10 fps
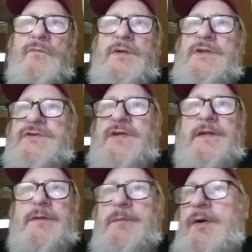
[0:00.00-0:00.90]
We just
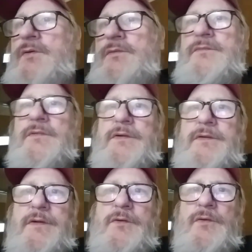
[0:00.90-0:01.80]
take the boat.
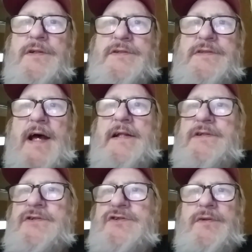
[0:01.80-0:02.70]
The girl that's got
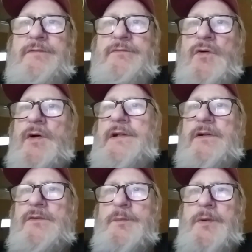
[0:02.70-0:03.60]
it, she don't even want
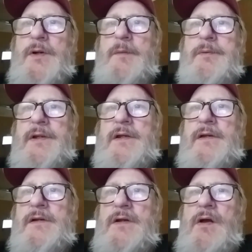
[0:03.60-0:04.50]
it on her property.
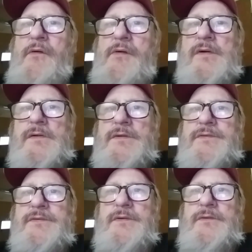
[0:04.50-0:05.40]

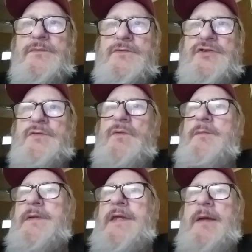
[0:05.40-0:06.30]
So she didn't
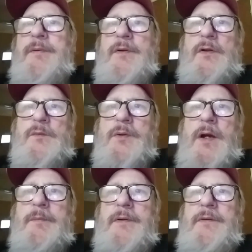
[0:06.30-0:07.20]
want me camping on her
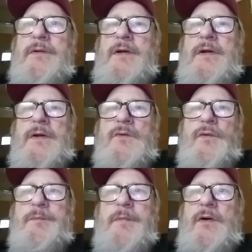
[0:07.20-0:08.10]
property
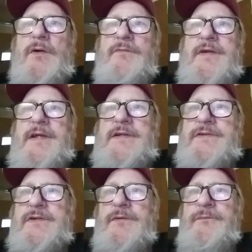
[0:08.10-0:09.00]
with my RV.
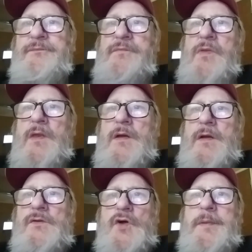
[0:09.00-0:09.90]
So
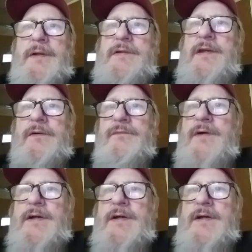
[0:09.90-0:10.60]
no big deal.